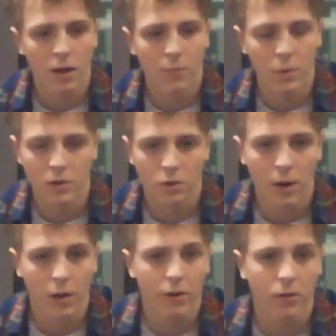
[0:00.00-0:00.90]
musical
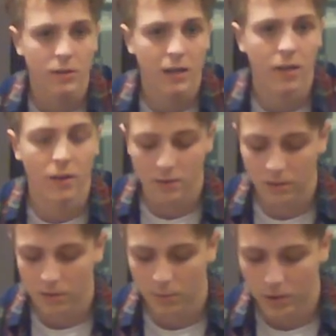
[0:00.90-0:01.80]
backgrounds together
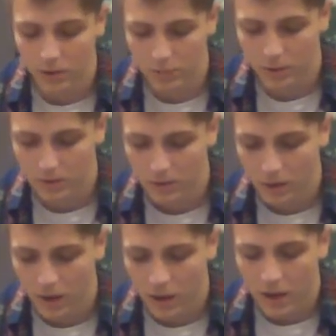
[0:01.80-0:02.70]
to play instruments.
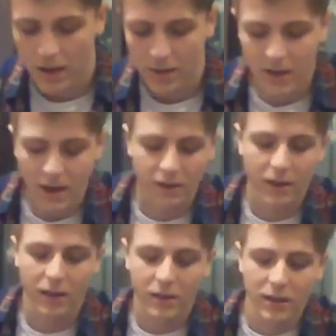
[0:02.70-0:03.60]
The
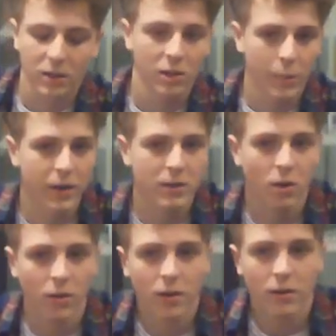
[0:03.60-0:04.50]
idea is actually based
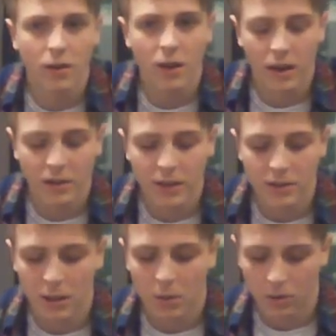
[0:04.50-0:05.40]
on a
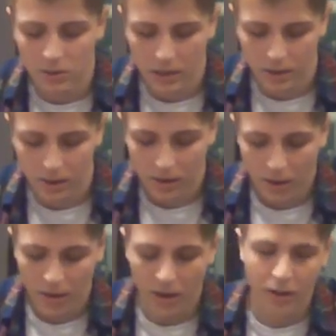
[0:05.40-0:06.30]
dating app called Tinder.
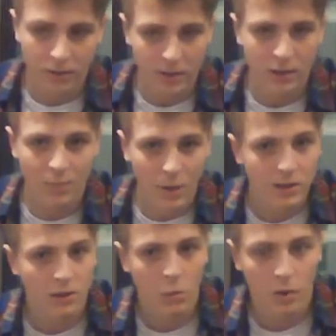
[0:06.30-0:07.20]
Tinder
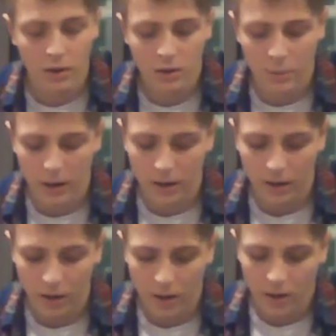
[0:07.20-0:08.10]
basically works
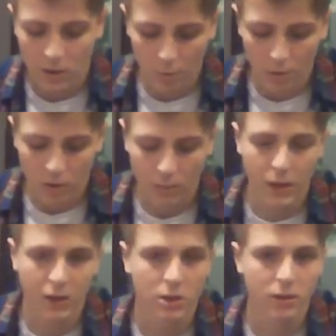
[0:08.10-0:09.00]
by you upload your
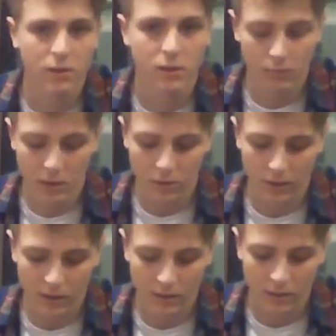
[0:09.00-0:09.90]
pictures, your
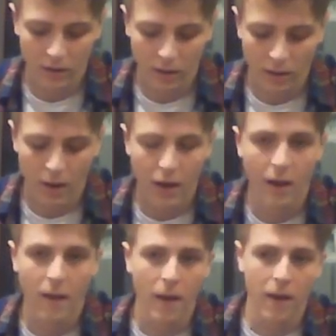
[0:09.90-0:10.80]
interests,
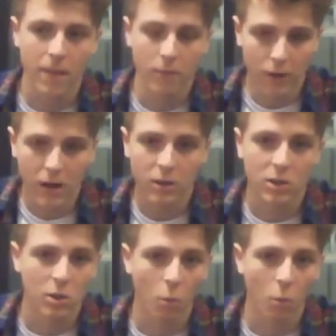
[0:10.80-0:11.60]
the radius you